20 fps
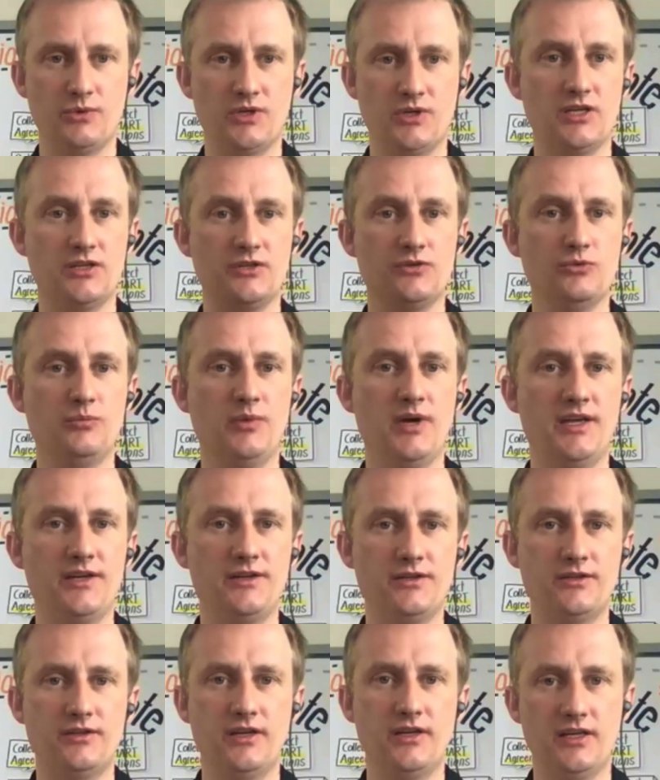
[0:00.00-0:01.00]
can do
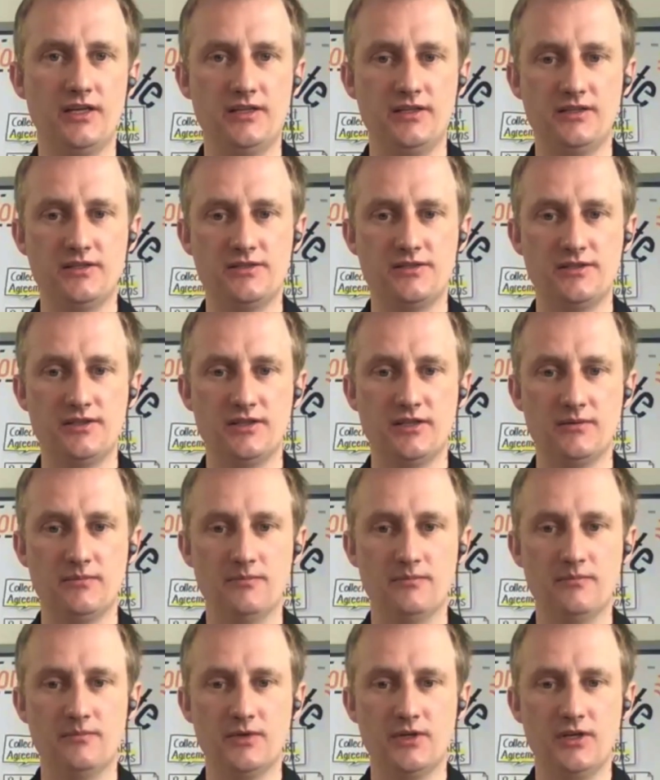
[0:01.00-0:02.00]
better. And
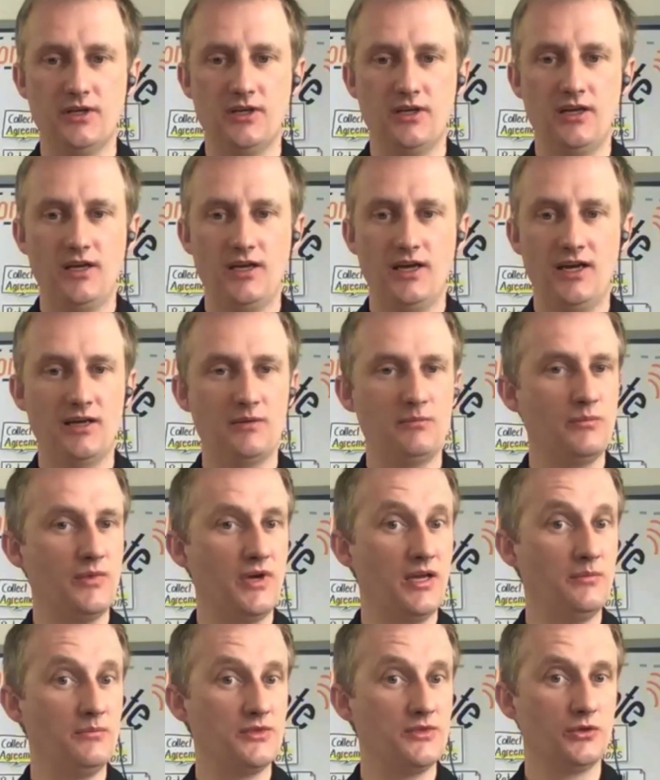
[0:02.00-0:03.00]

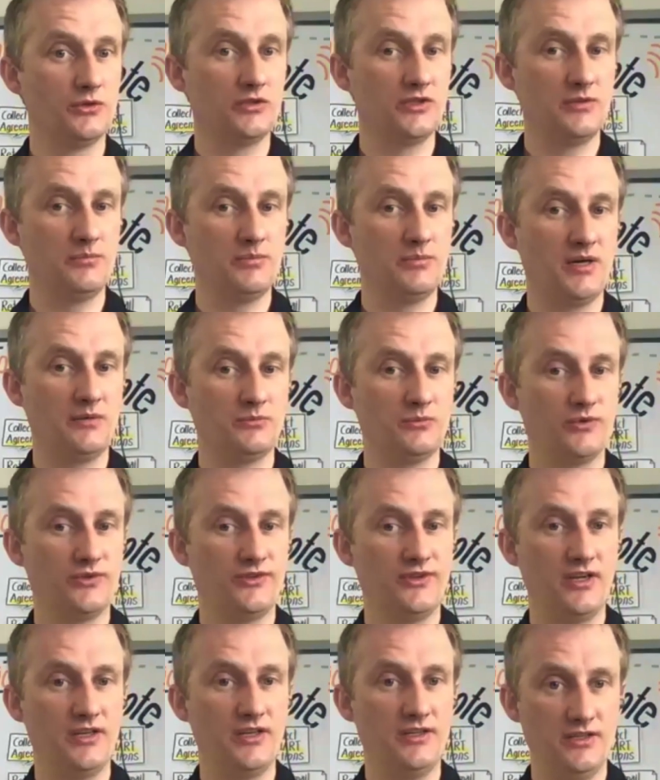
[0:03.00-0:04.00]
I'm totally pumped with
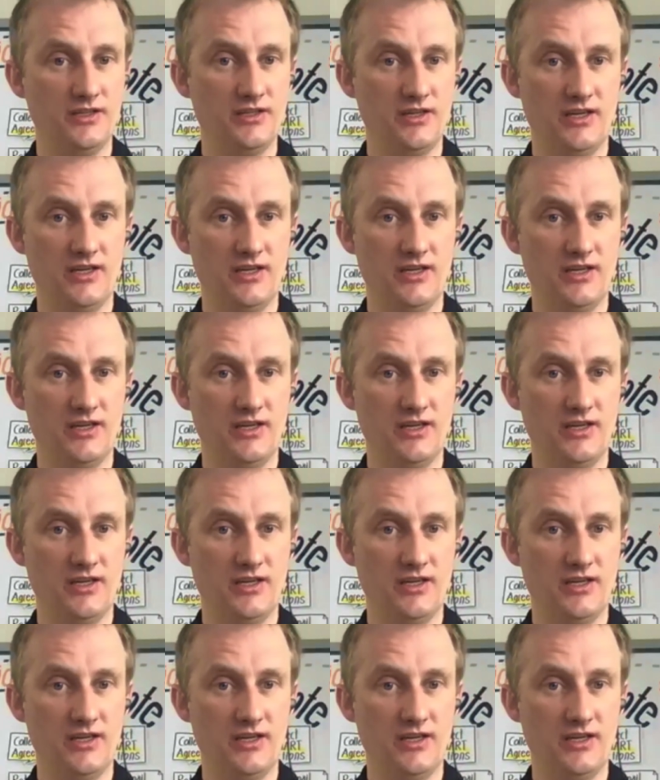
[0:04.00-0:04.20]
the idea.